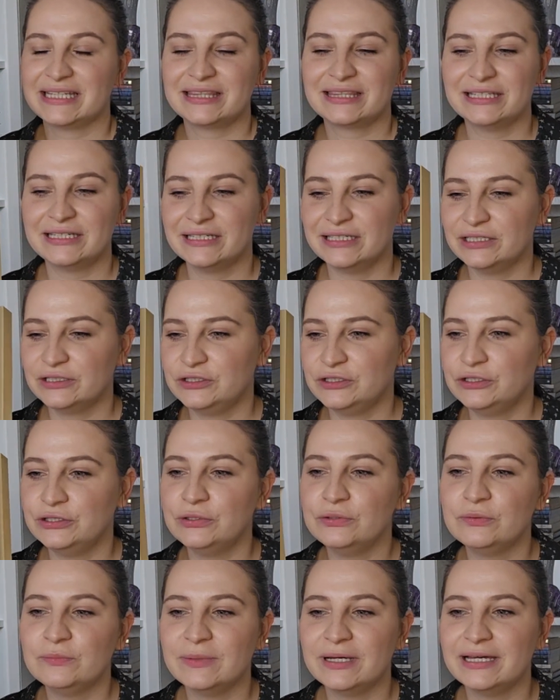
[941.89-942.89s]
The
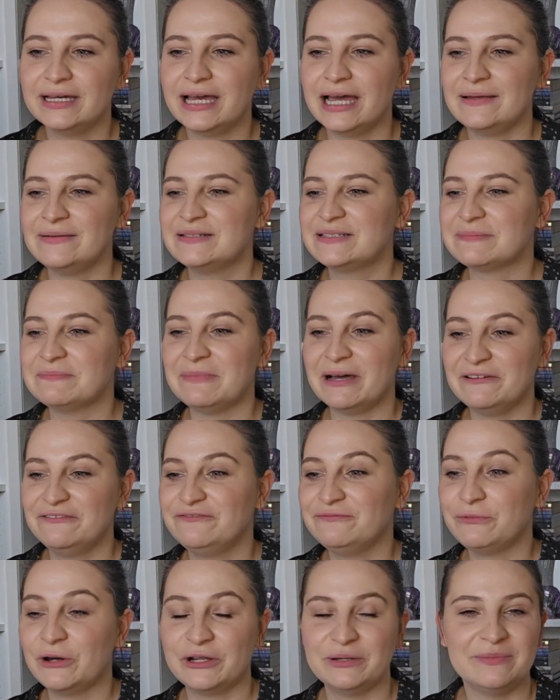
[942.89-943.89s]
humour and
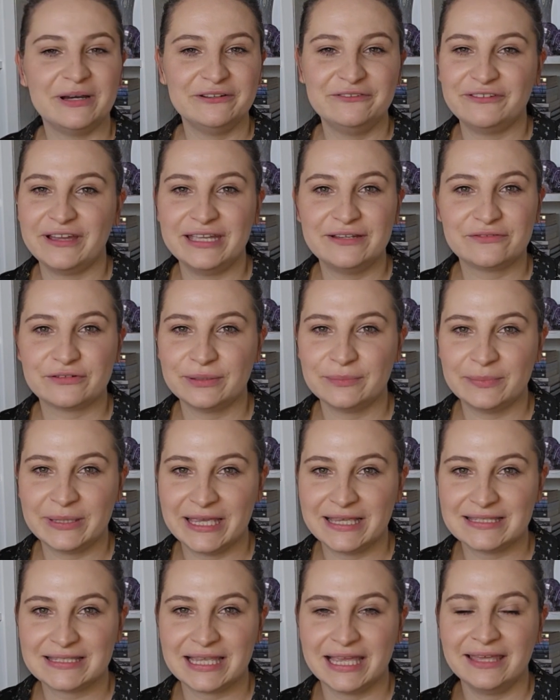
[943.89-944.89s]
one of my favourite
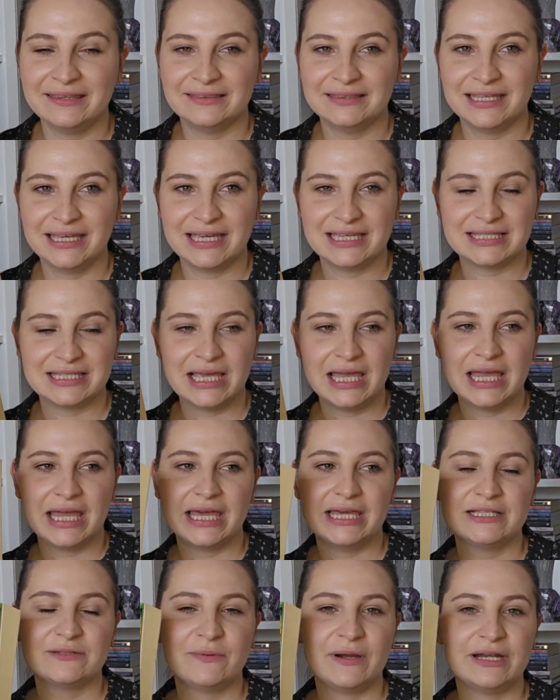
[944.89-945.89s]
bits in this
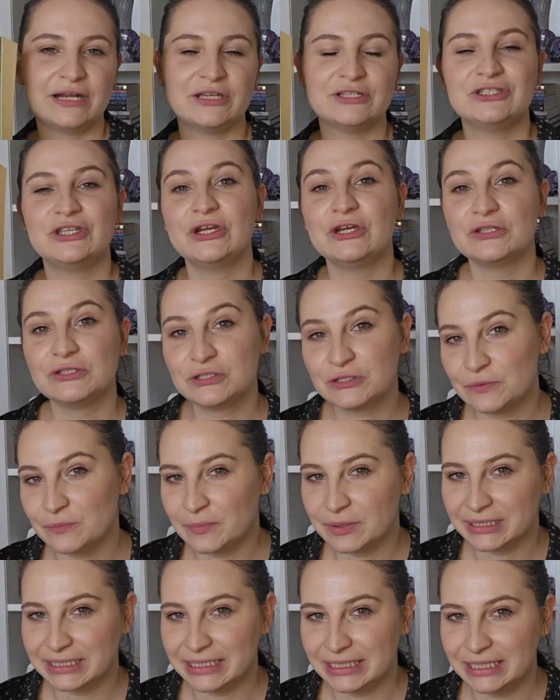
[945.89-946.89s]
is when a certain
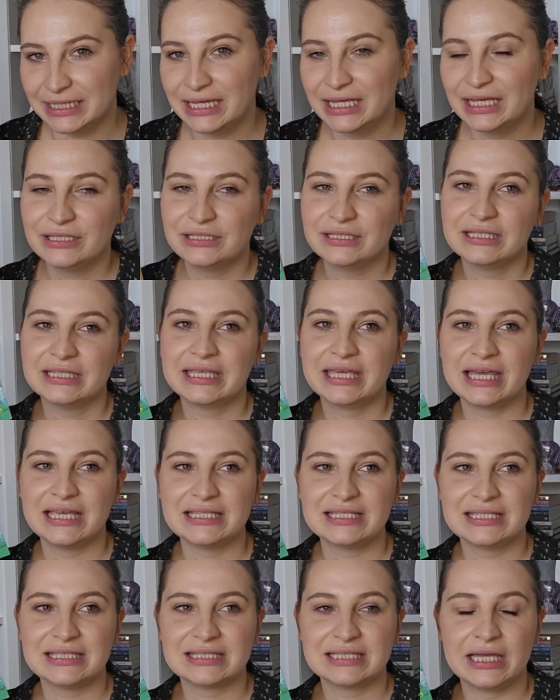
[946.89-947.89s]
somebody
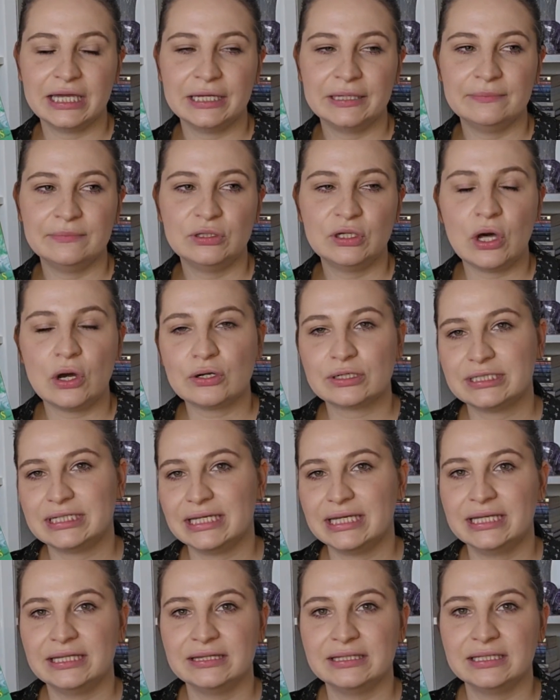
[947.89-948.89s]
gets locked
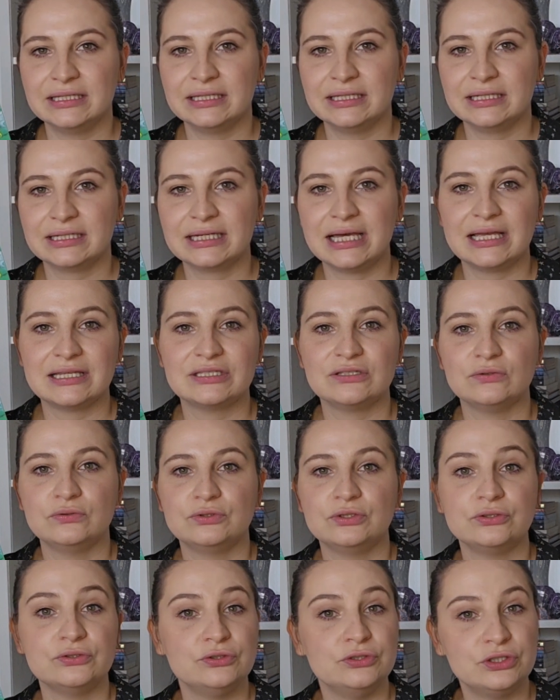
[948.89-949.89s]
in the castle
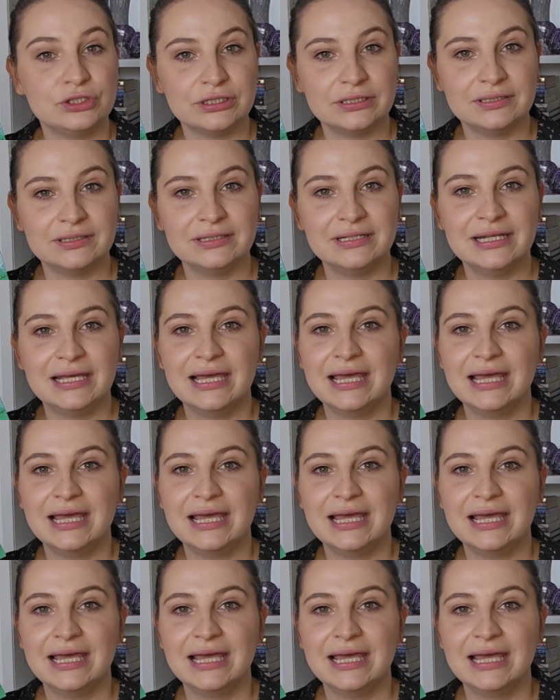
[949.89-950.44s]
dungeon,